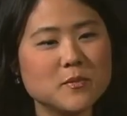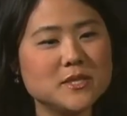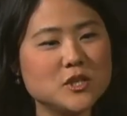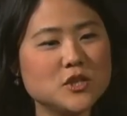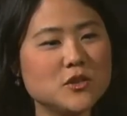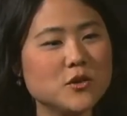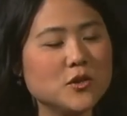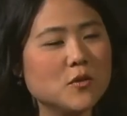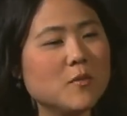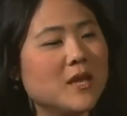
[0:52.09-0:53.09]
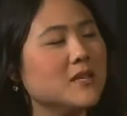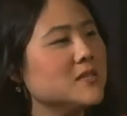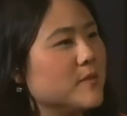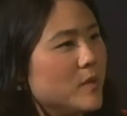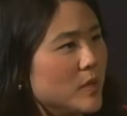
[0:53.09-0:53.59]
the position, though, you made a
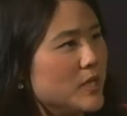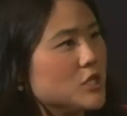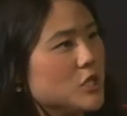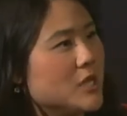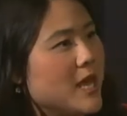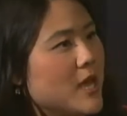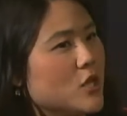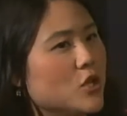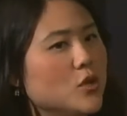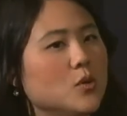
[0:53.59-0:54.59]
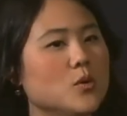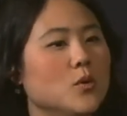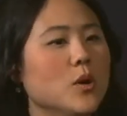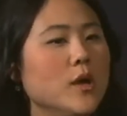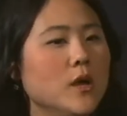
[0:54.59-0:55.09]
stipulation that
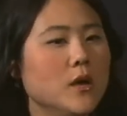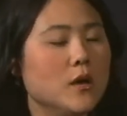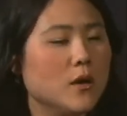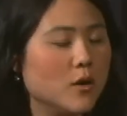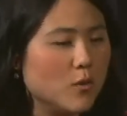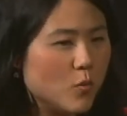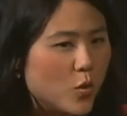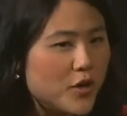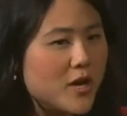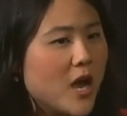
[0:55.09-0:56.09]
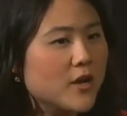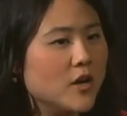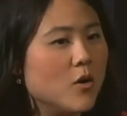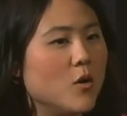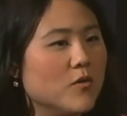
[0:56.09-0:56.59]
you would not
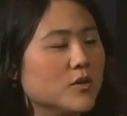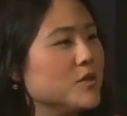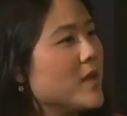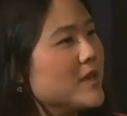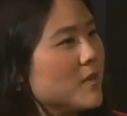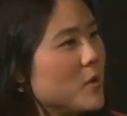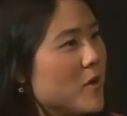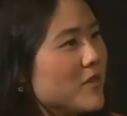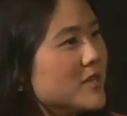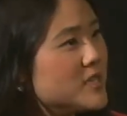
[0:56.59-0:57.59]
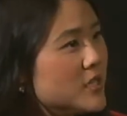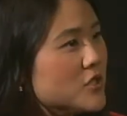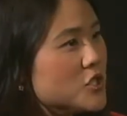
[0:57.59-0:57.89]
go over to the N W F until